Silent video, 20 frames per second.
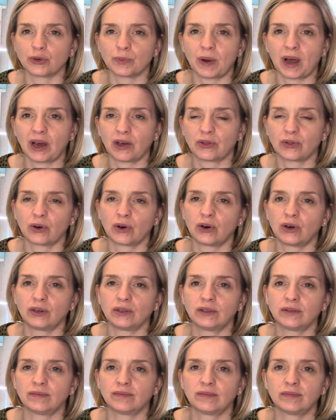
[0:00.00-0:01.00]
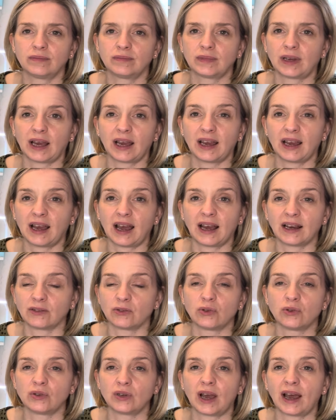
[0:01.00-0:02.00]
but I thought
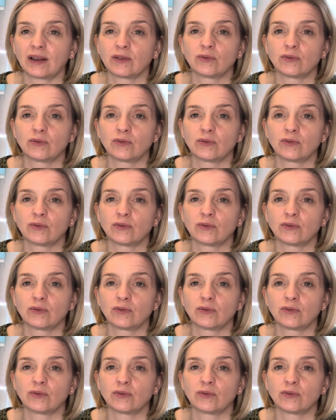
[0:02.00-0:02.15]
I